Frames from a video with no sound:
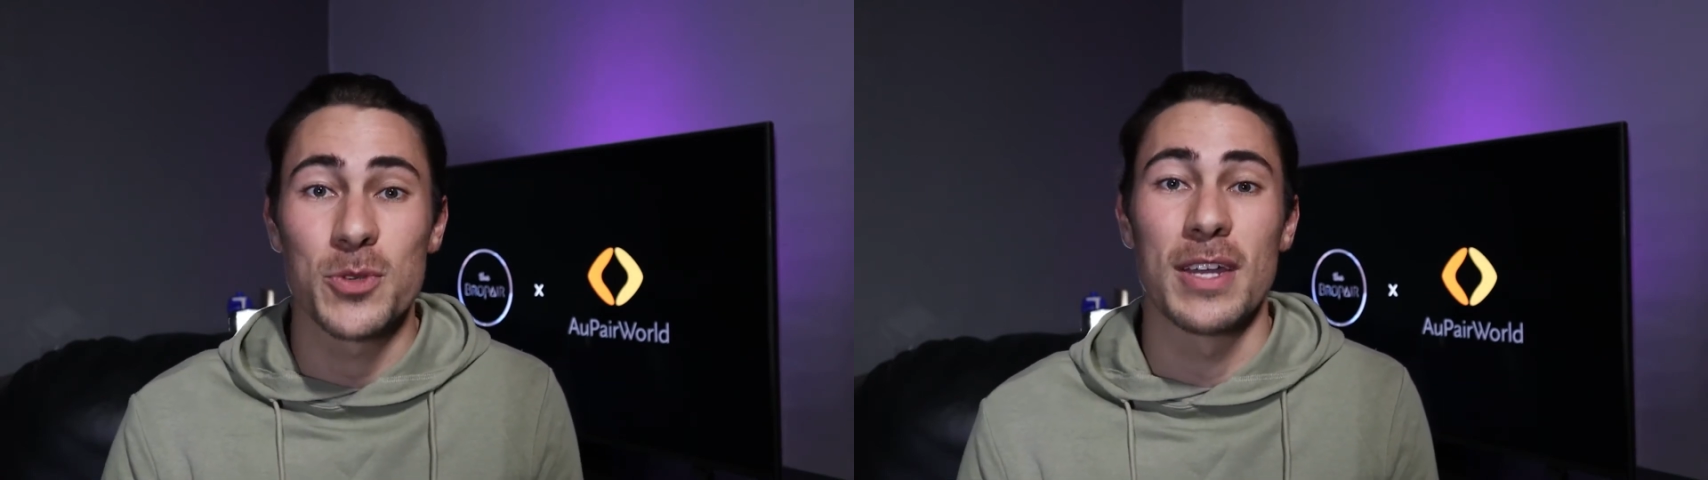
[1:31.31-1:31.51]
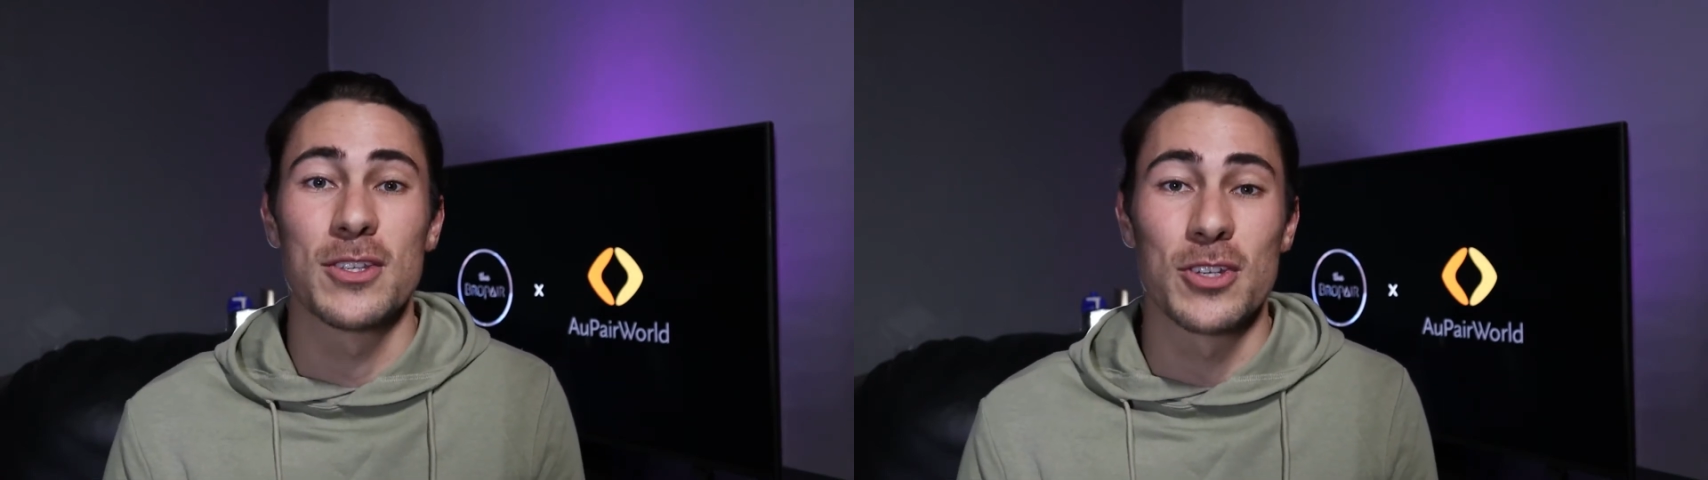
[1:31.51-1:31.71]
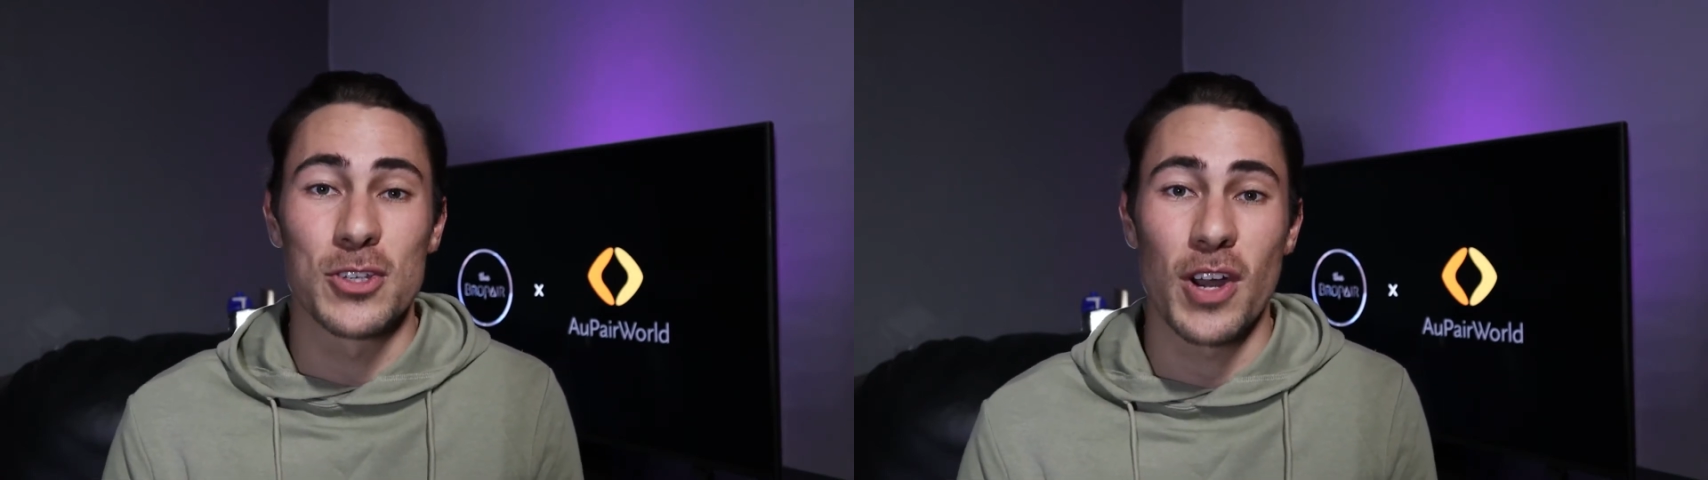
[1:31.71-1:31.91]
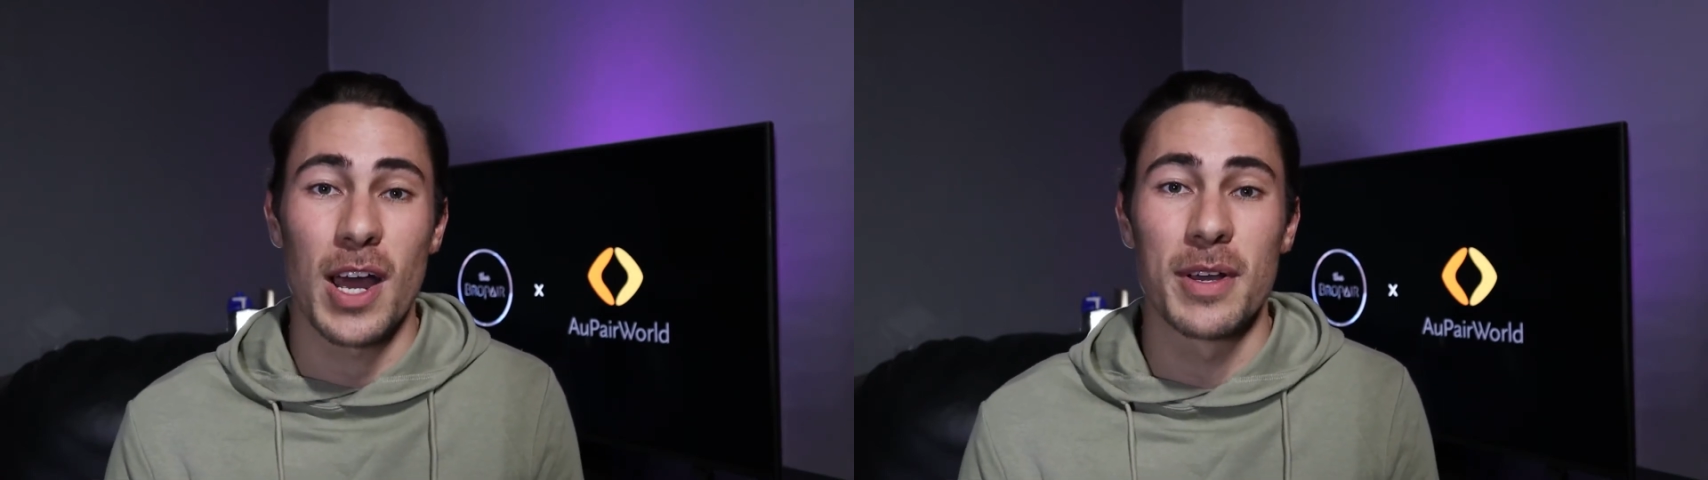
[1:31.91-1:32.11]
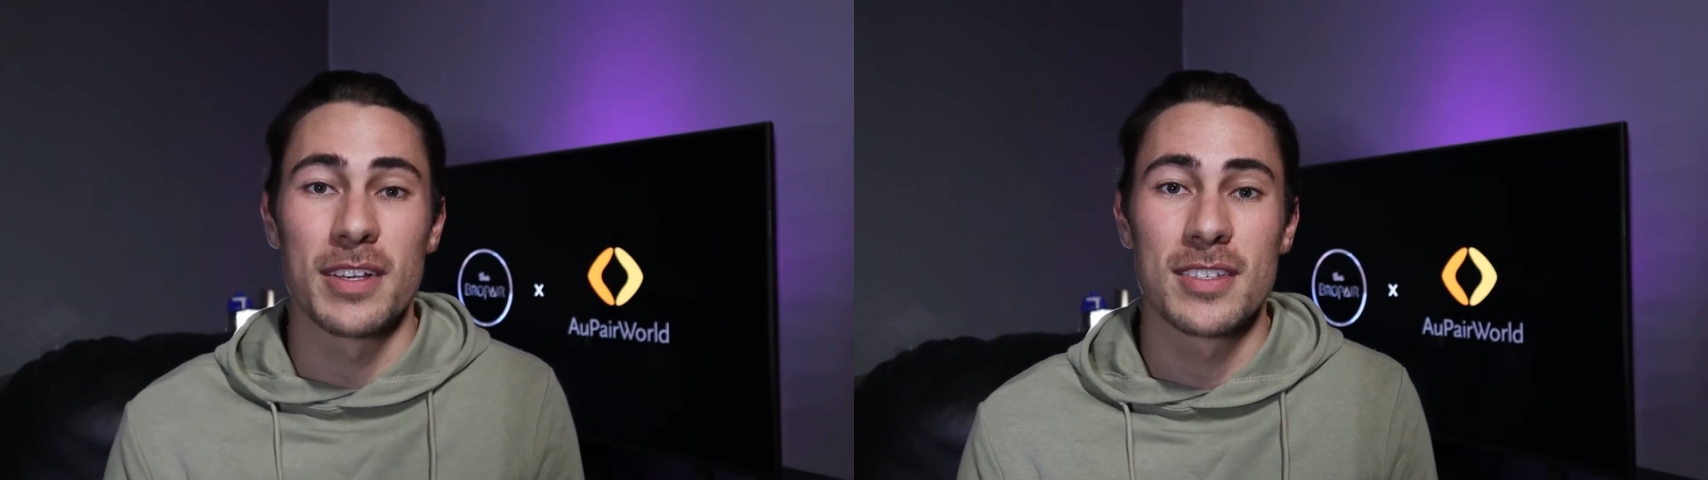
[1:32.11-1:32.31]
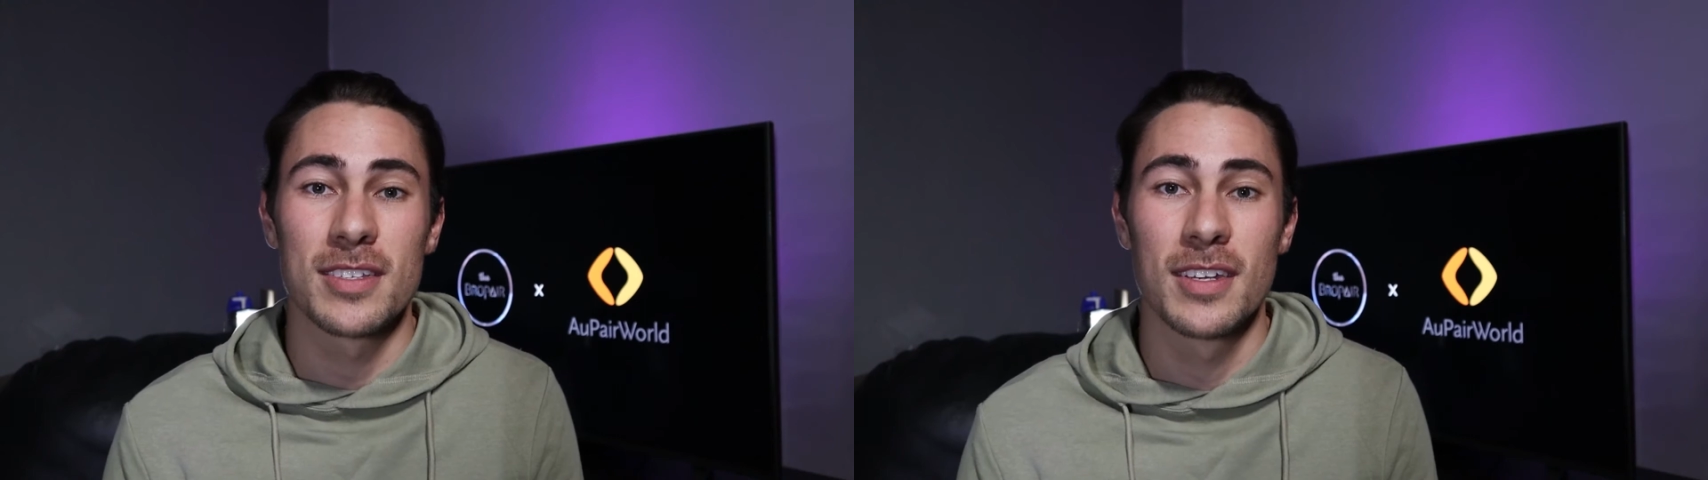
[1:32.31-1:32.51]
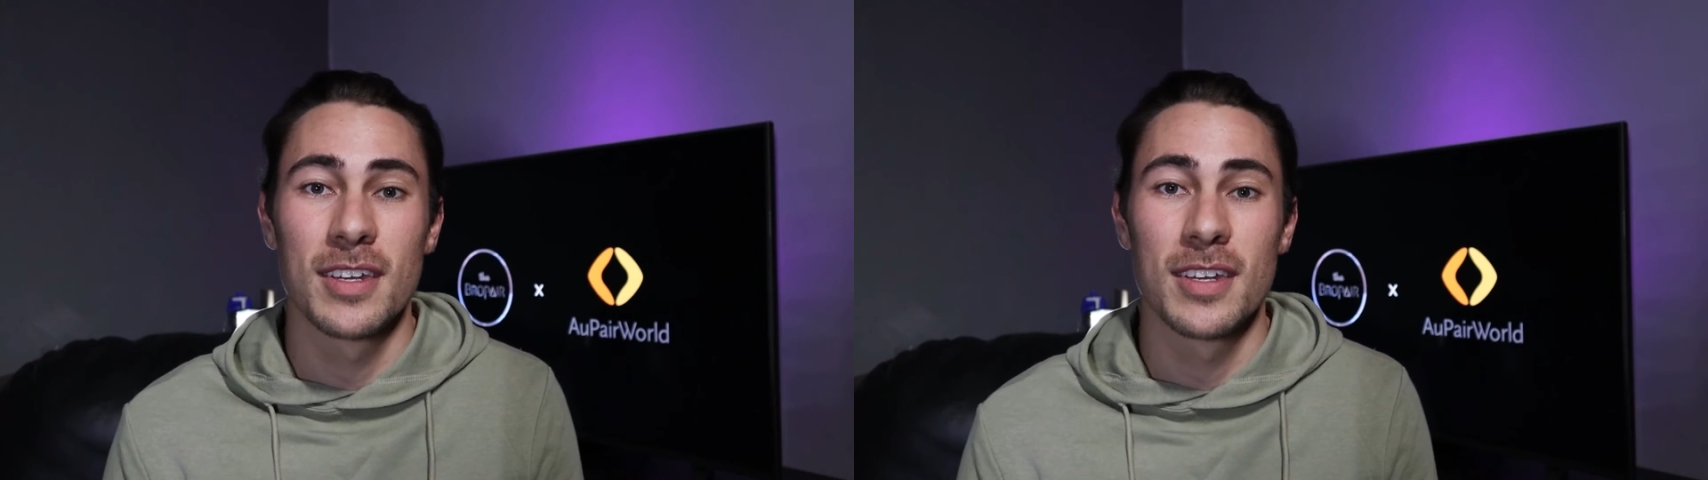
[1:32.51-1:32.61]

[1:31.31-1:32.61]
way to describe us.